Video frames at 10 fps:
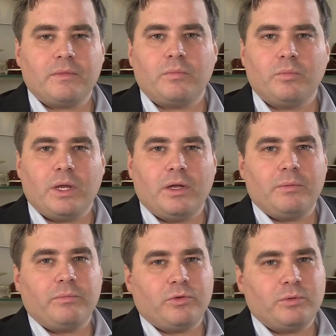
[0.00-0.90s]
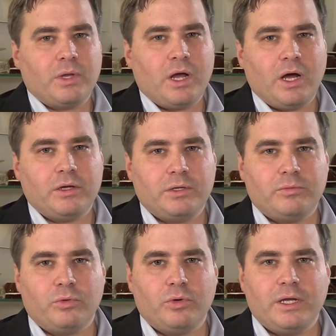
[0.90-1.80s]
Welcome from the heart
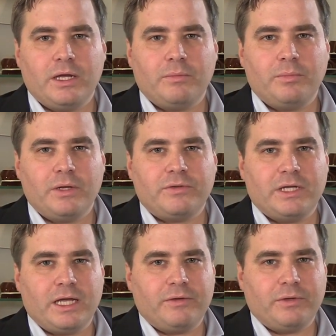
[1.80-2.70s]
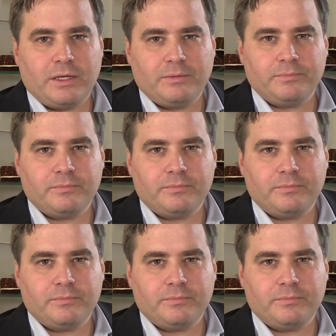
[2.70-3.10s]
of Munich at Privacy Cafe.